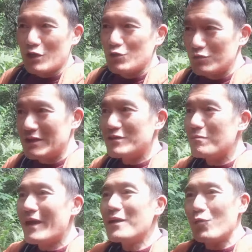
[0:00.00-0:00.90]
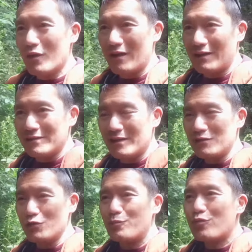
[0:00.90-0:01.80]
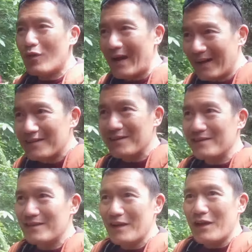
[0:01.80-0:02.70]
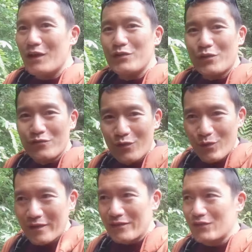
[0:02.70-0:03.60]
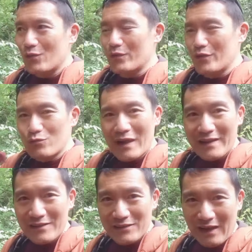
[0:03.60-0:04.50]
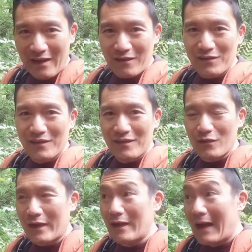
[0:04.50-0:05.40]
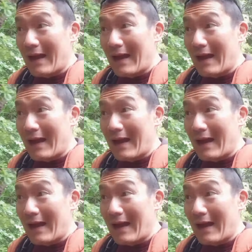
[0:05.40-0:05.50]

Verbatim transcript: you need to make more content to practice your voice or your writing style, okay?